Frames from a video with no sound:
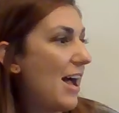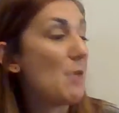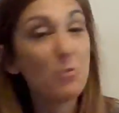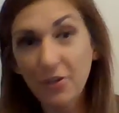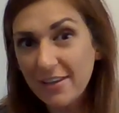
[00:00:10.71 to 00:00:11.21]

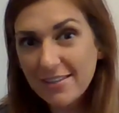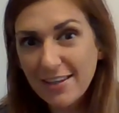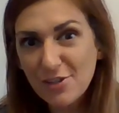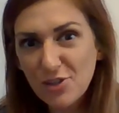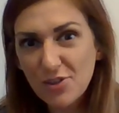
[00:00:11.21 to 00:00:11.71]
I'm really
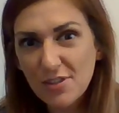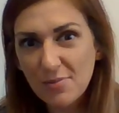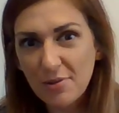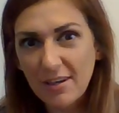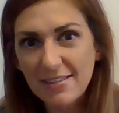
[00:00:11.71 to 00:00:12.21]
excited to do this
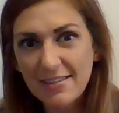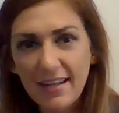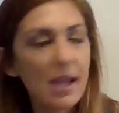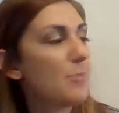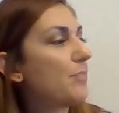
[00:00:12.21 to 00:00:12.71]
with you guys
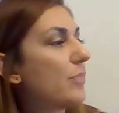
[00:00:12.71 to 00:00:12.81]
today.